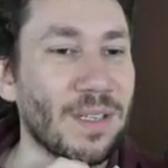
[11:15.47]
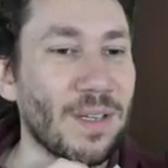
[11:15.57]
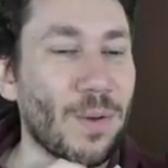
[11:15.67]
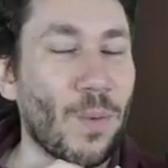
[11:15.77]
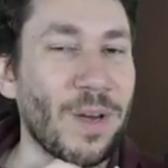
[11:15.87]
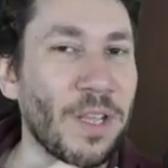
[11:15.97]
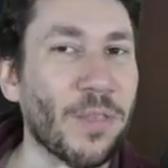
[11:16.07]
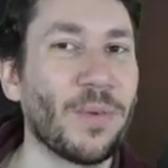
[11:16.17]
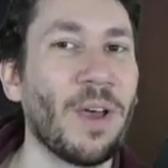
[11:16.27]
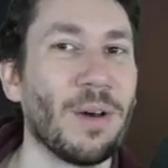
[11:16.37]
what do you
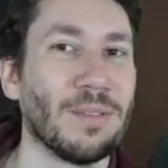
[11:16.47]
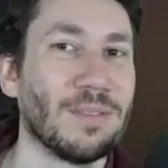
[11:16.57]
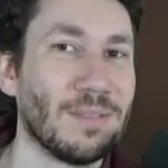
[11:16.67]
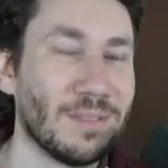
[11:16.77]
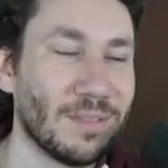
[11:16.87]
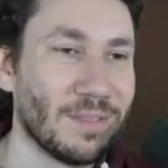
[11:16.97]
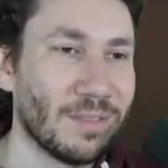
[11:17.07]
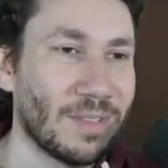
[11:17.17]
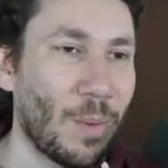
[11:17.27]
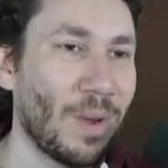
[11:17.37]
throw?
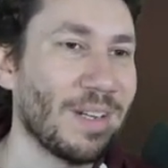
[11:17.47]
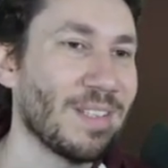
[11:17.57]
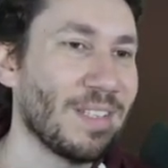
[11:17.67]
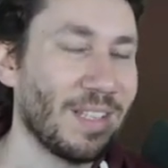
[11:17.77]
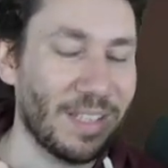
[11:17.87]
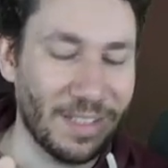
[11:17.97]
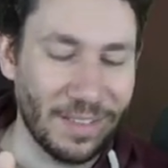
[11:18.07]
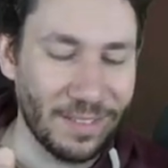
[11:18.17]
I wanted to see like a